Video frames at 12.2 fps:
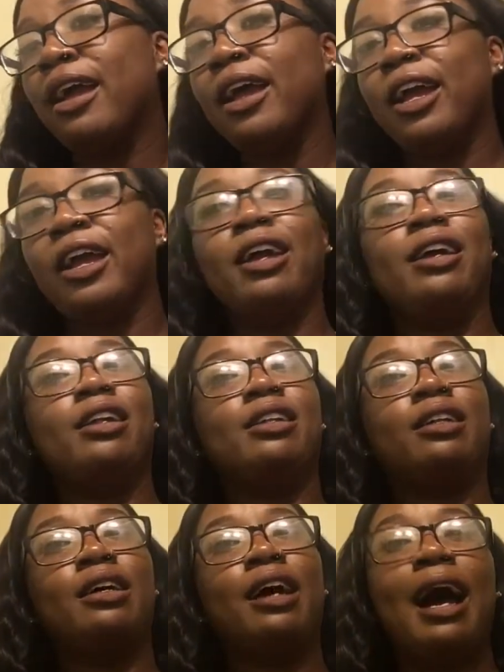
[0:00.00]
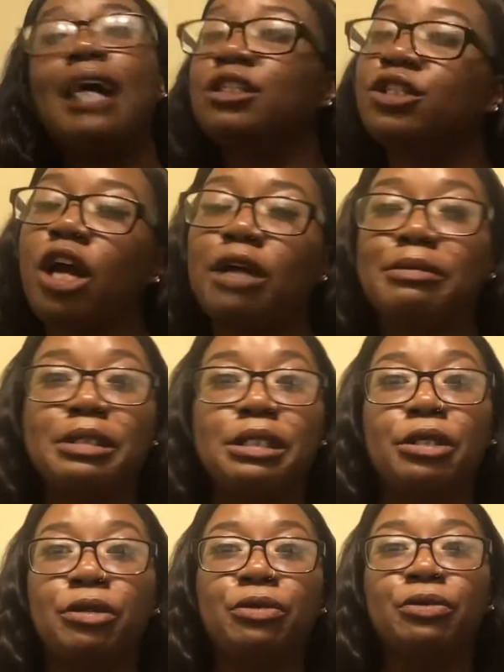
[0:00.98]
and I just thought he was
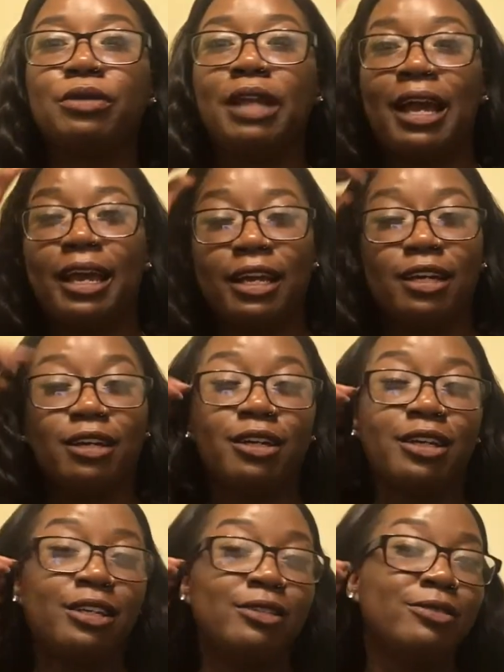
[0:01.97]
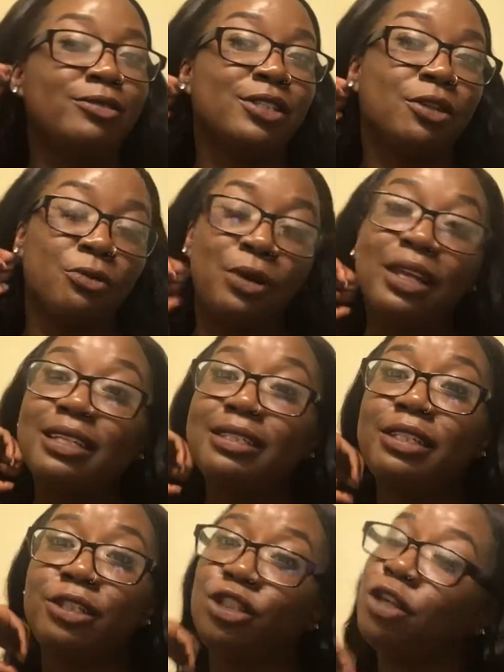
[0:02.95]
cute. Like, he was the
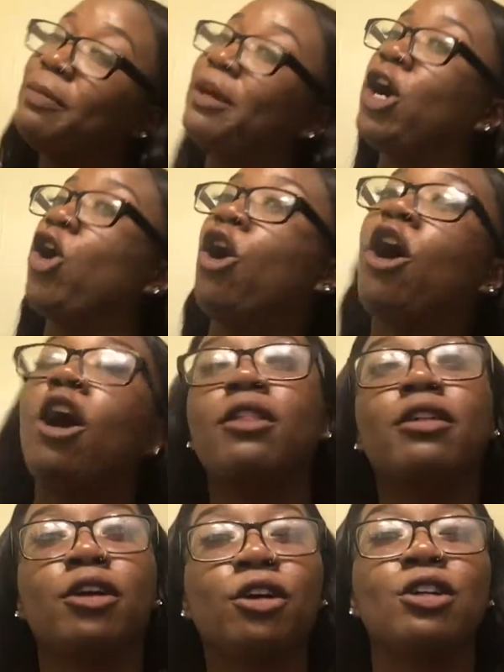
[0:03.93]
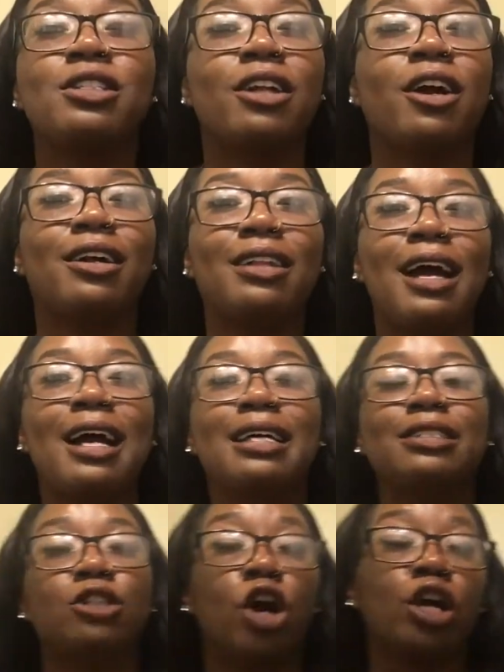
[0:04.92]
reading teacher, but all the girls in our
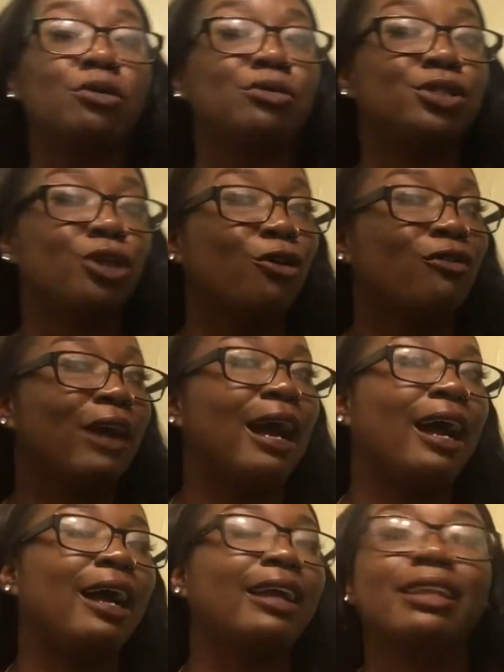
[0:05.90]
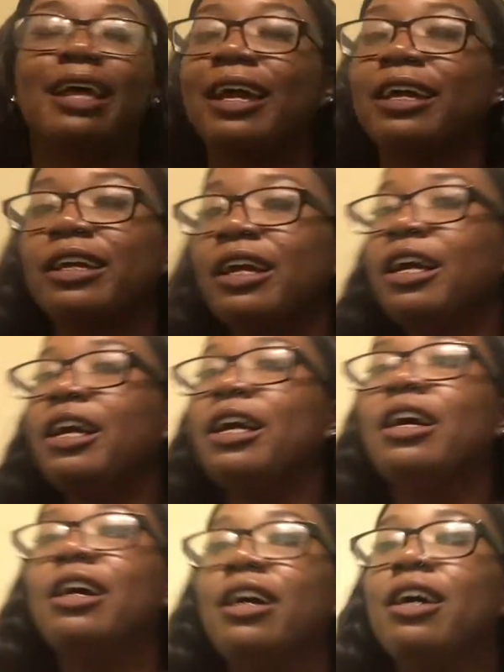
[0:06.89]
class thought he was so fine. Like,
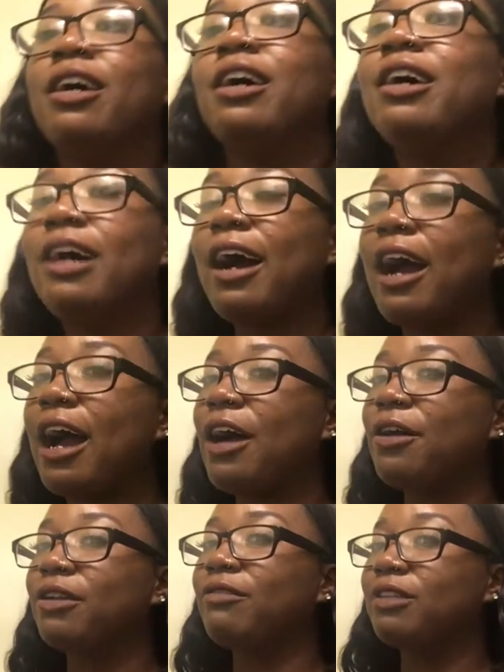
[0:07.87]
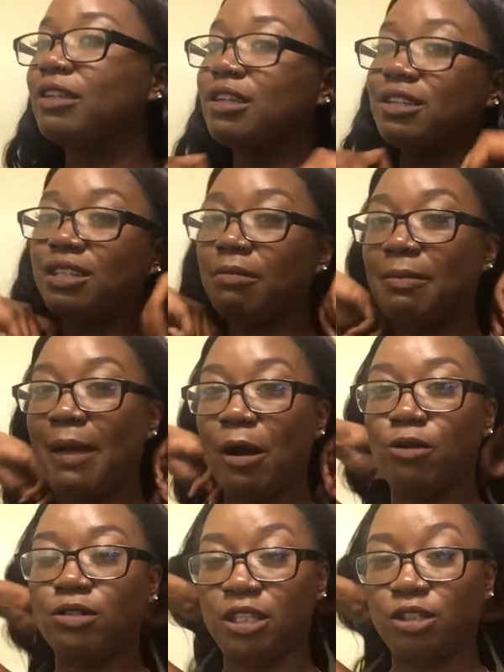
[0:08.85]
I don't even, some of my
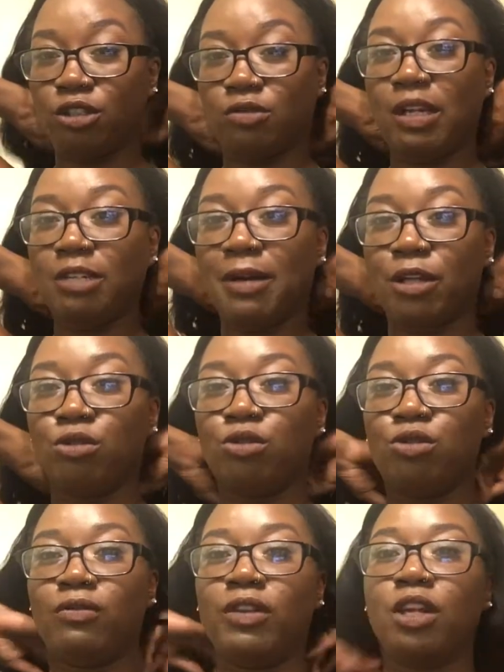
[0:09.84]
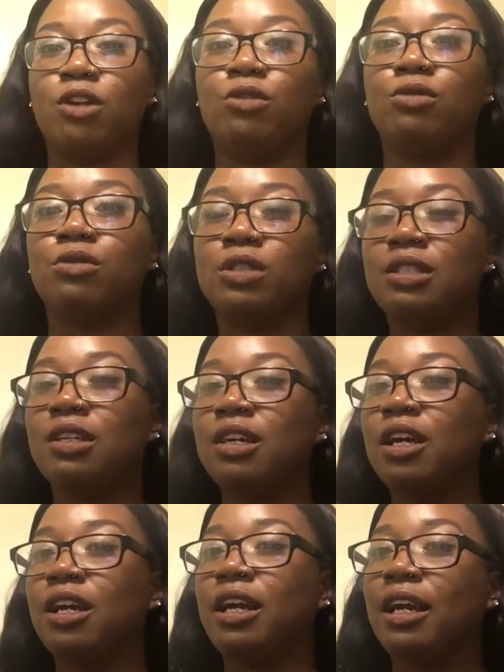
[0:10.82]
old teachers watch my YouTube videos,
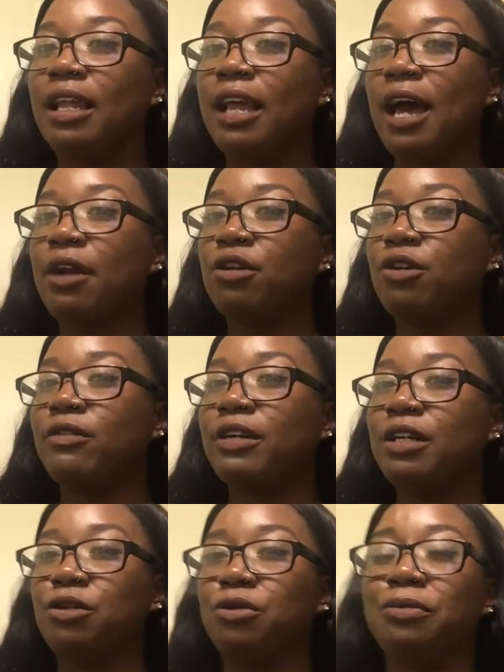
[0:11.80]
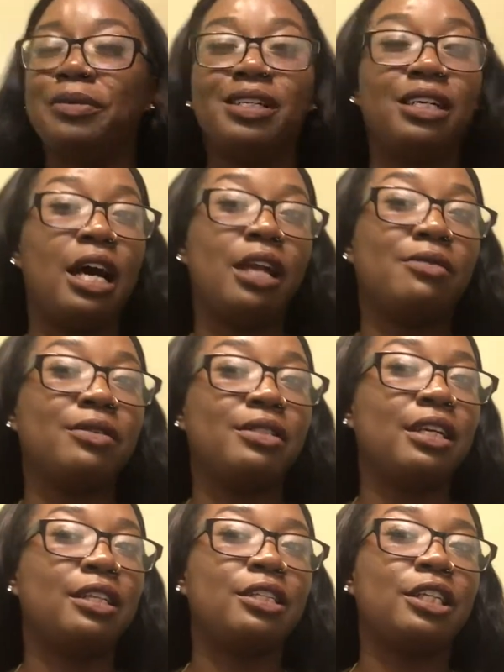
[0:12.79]
and I don't know if he do, but I don't
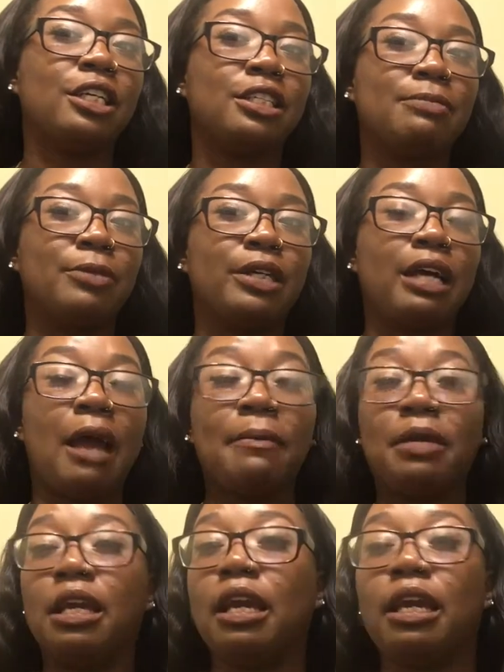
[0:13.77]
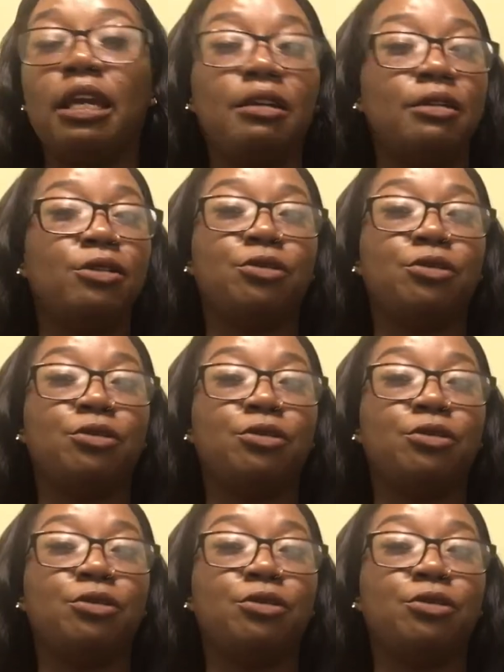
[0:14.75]
want to take the chance. But I mean, hey,